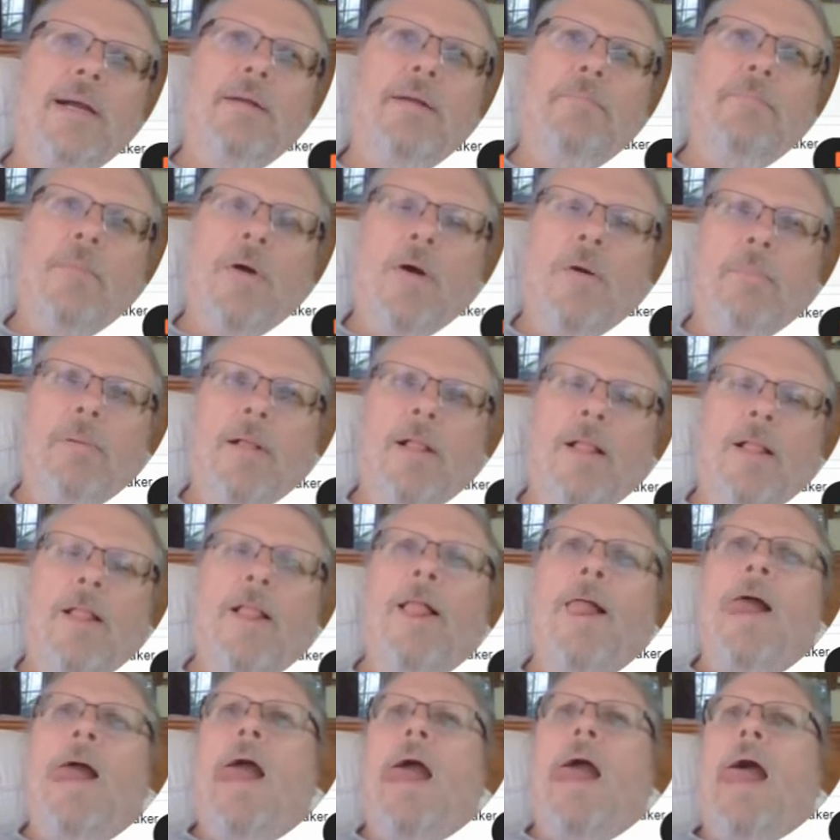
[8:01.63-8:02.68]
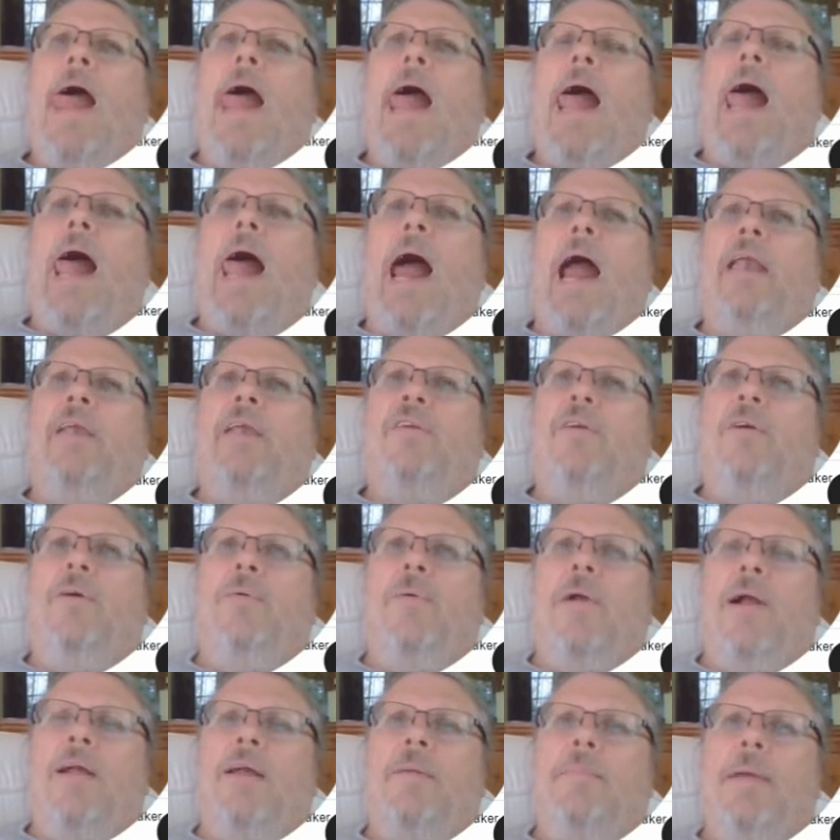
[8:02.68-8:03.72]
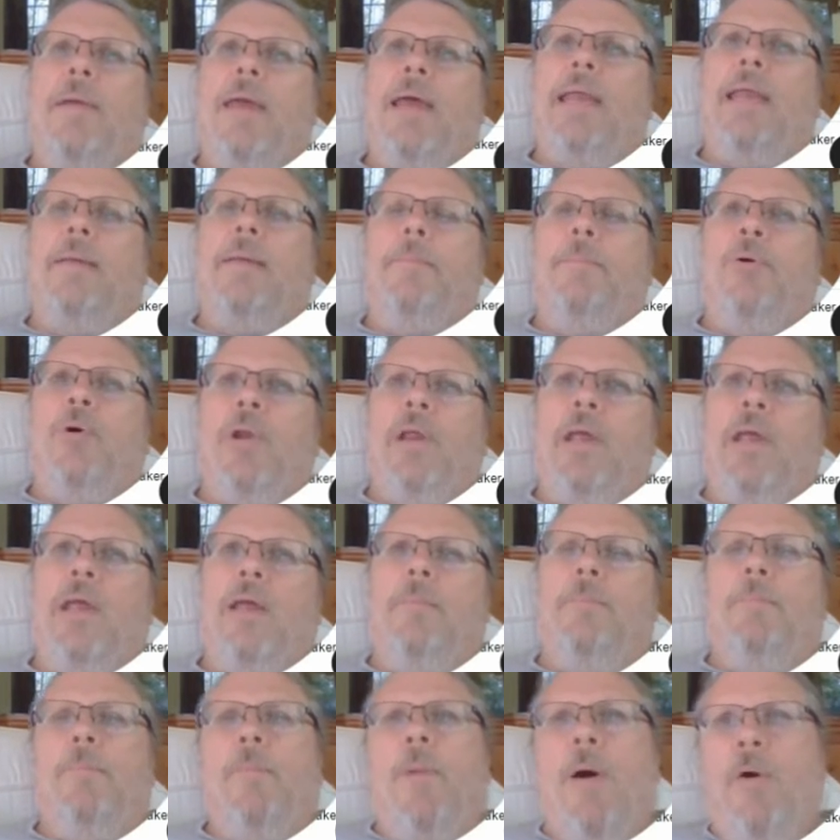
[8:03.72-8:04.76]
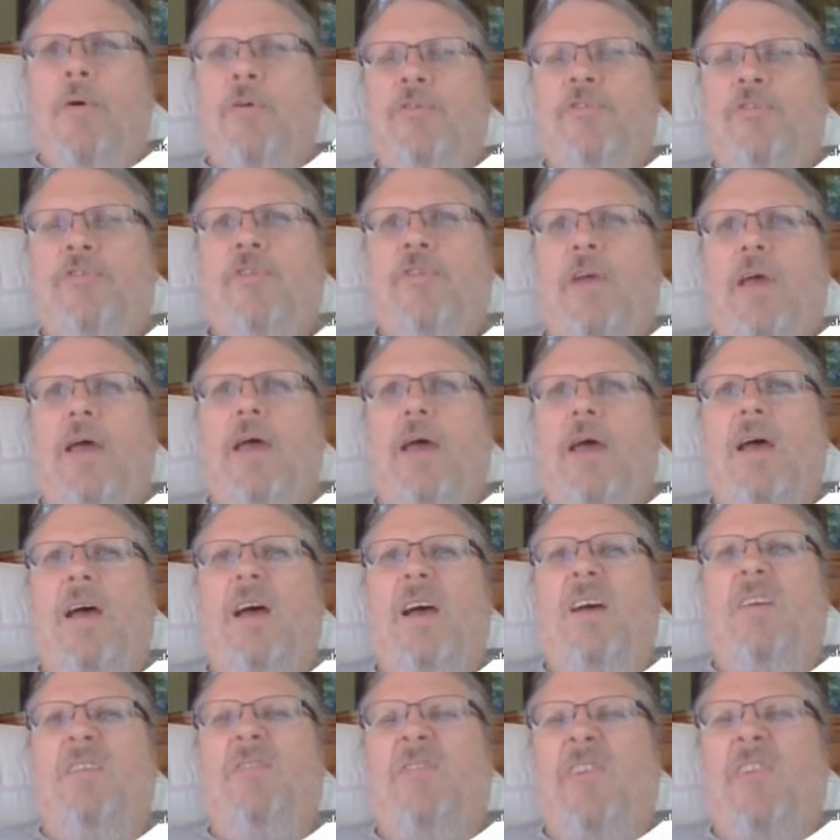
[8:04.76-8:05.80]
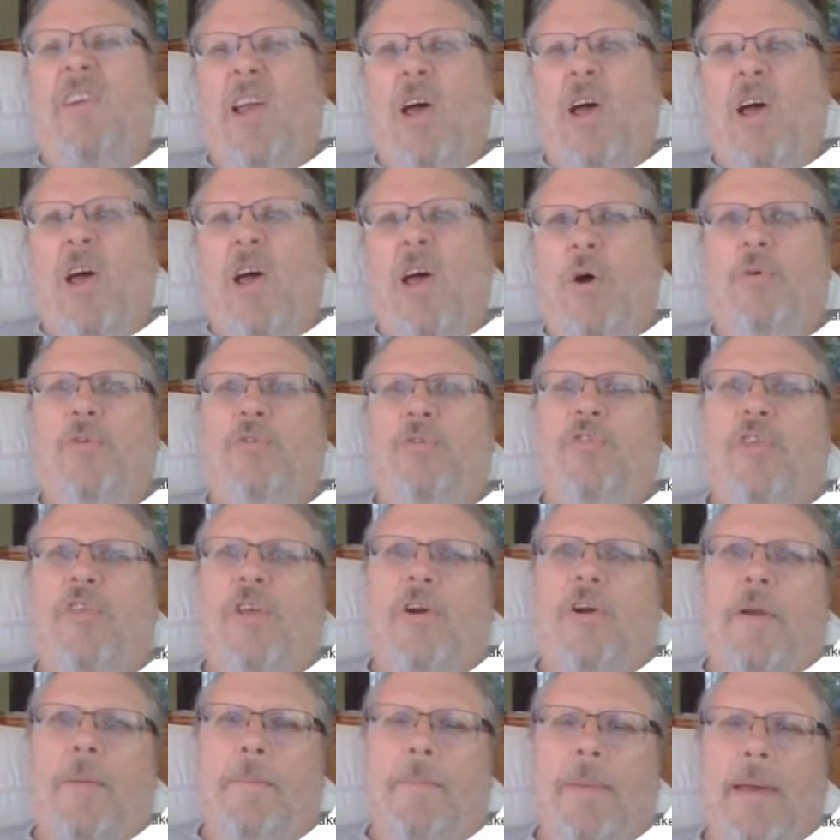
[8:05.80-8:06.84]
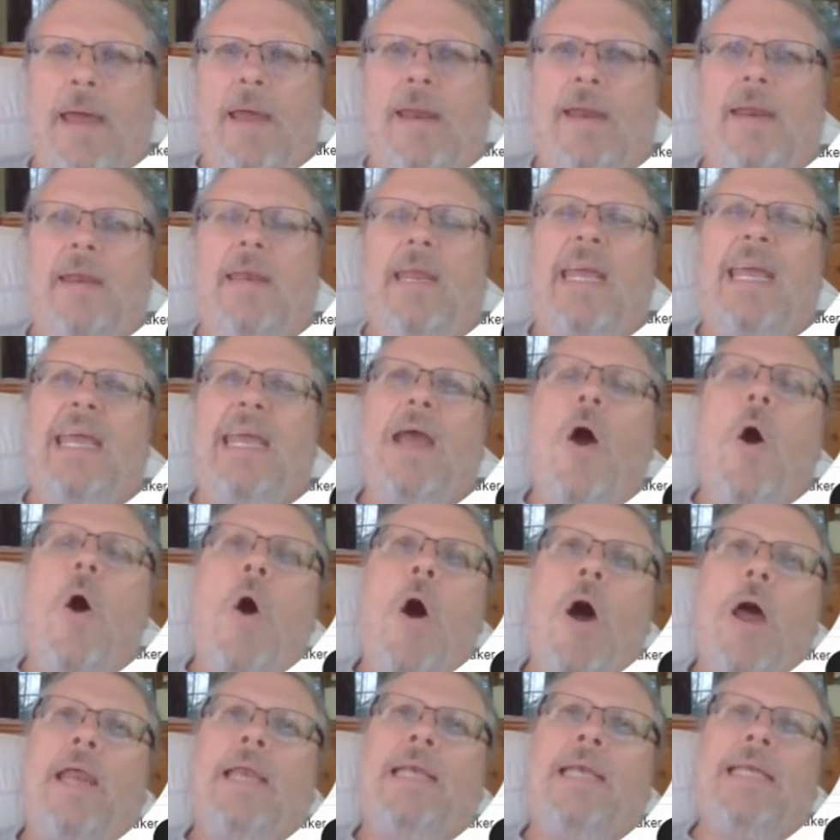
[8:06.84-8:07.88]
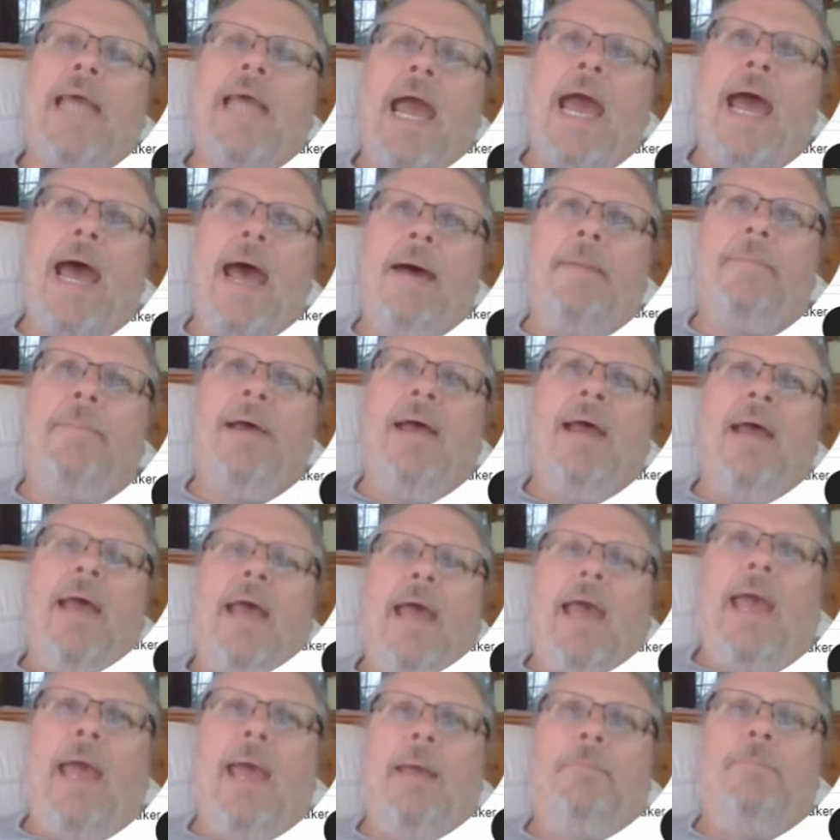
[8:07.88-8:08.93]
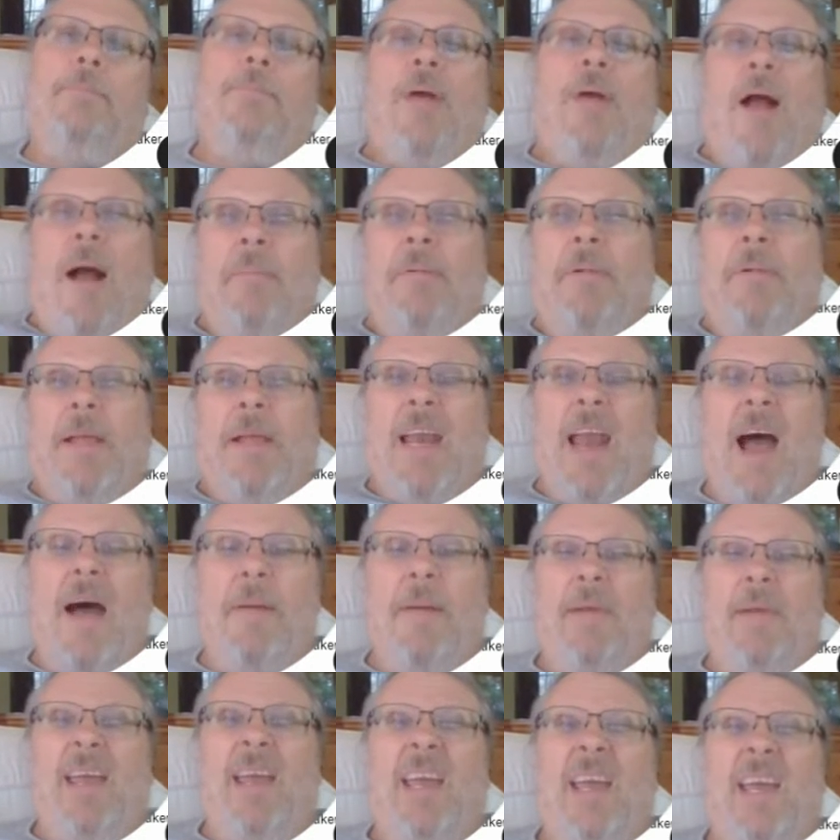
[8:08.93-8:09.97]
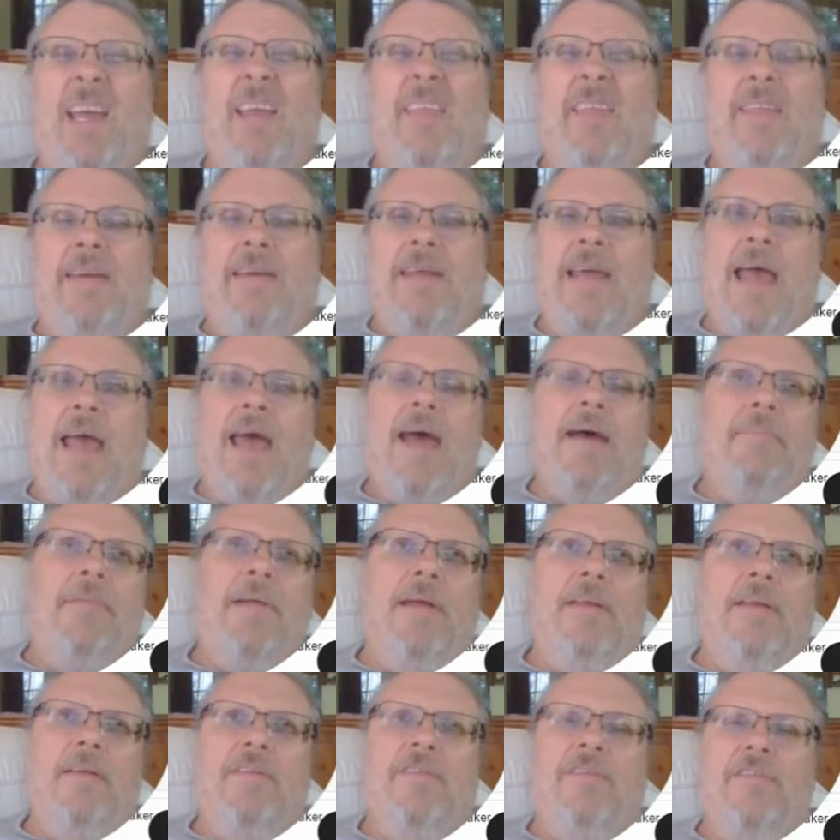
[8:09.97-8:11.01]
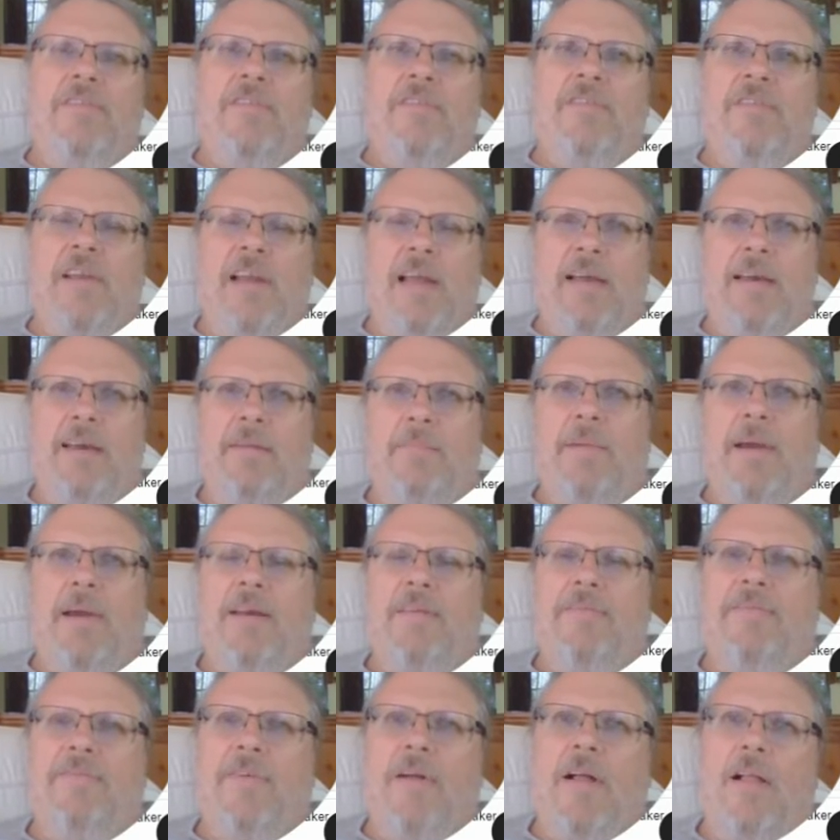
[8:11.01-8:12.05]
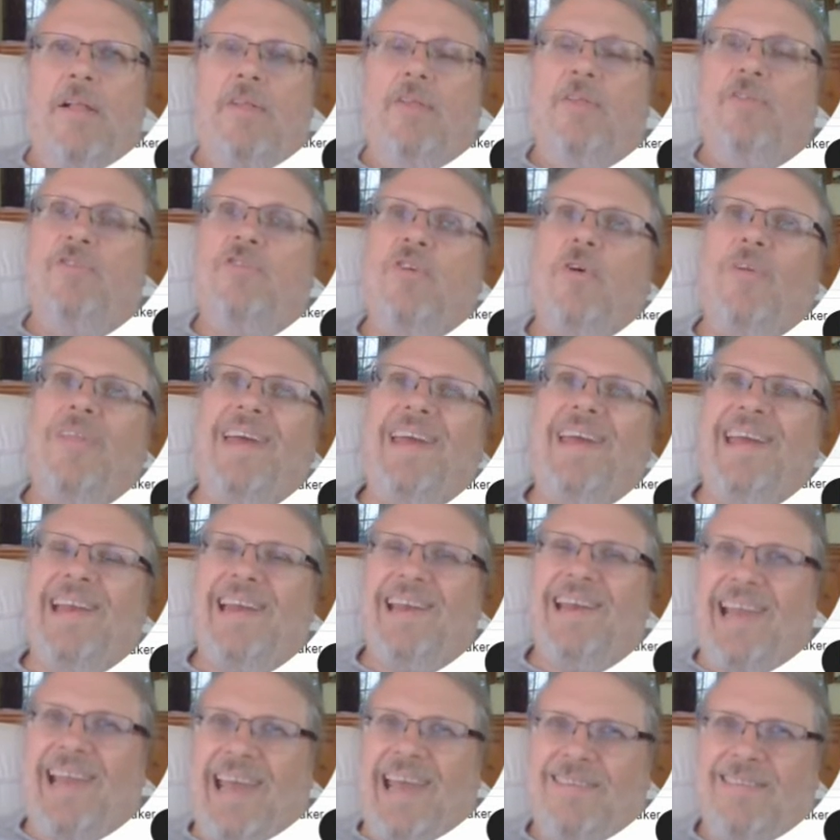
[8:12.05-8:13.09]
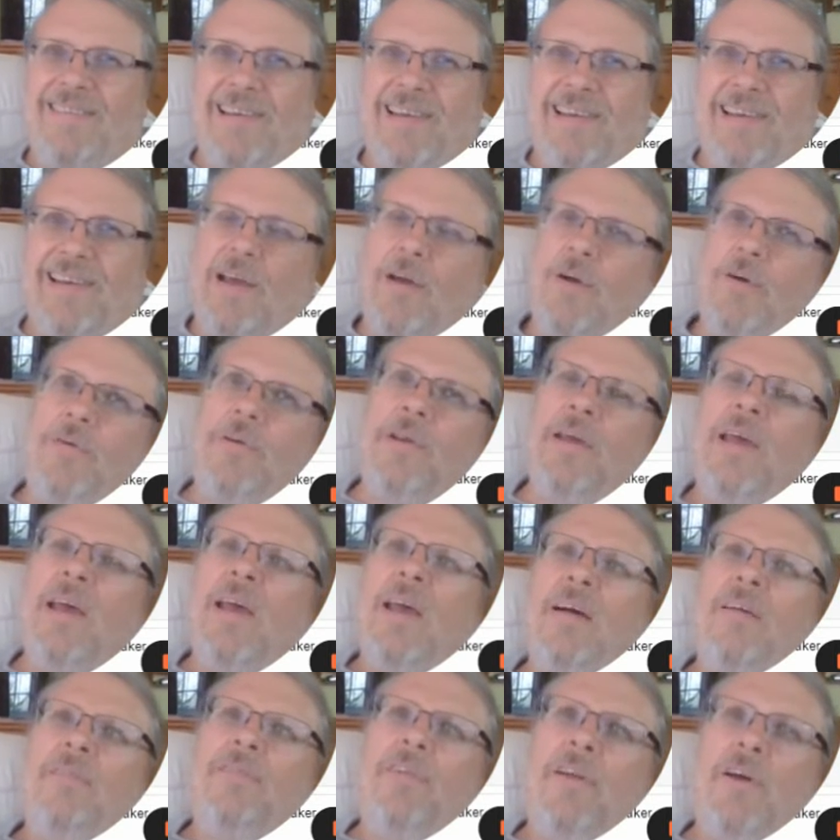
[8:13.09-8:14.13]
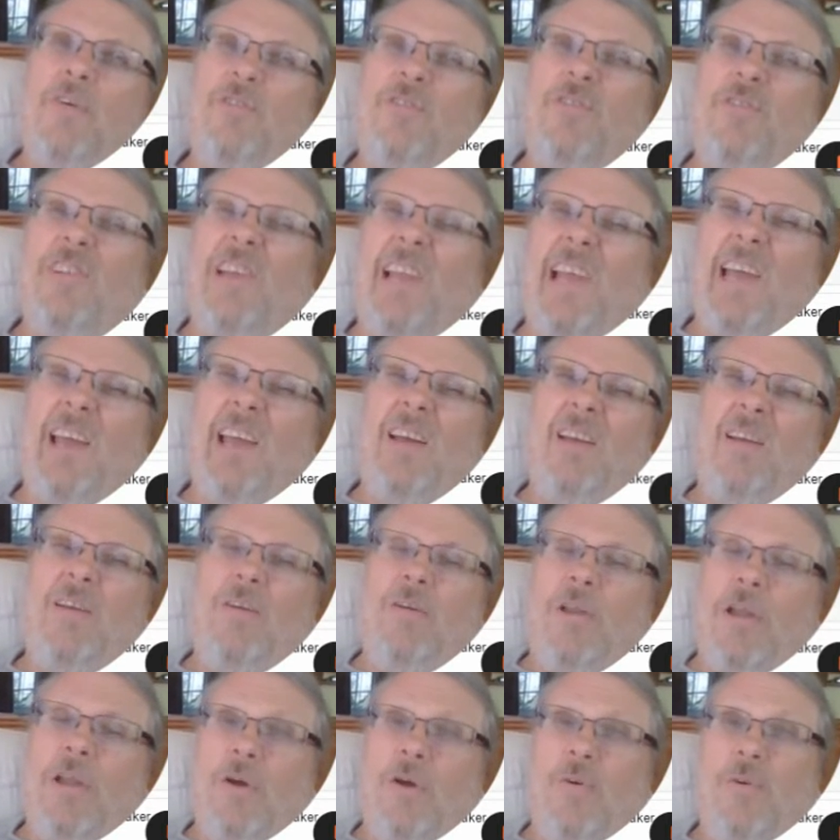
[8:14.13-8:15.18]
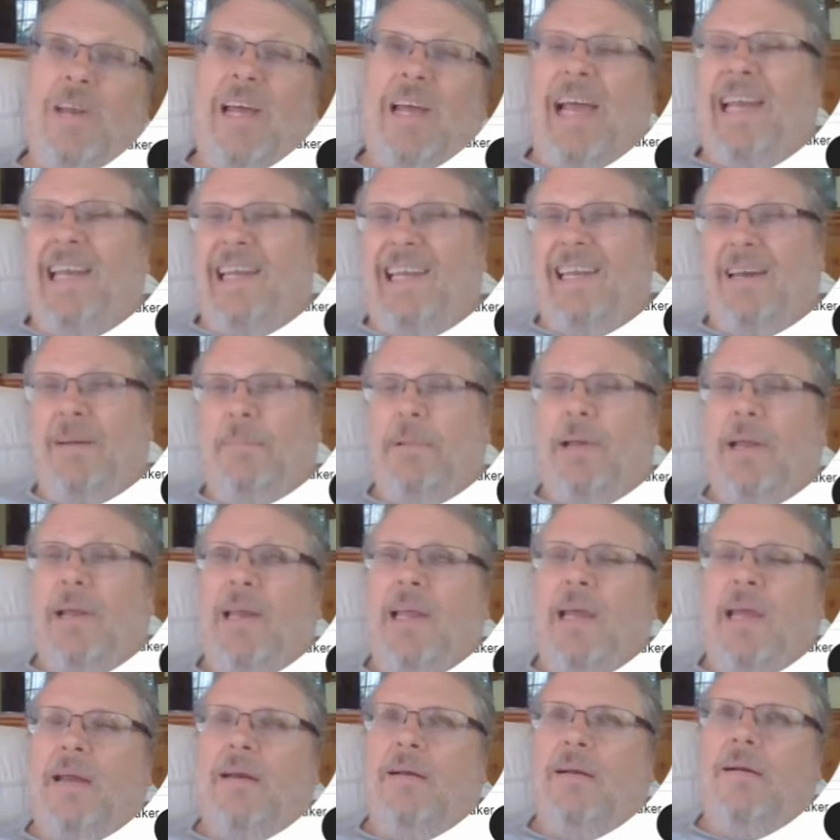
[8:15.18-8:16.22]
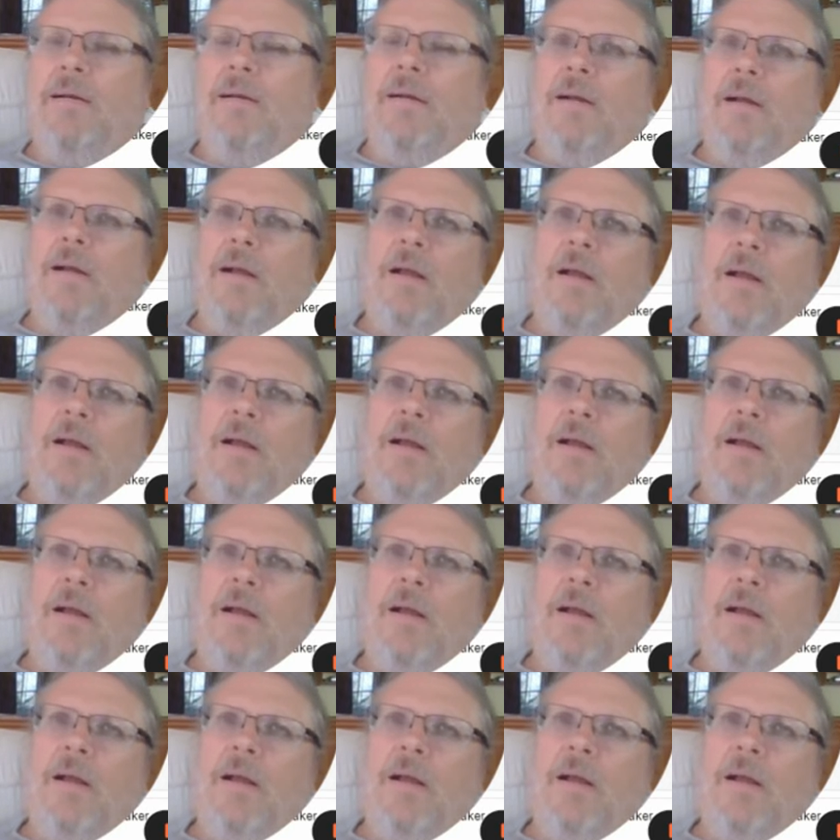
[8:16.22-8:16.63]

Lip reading: mobile. I do recommend putting most flows that are embedded on a tab, and probably not making it the tab that is selected by default, so they can lazy load. Flows load a little bit later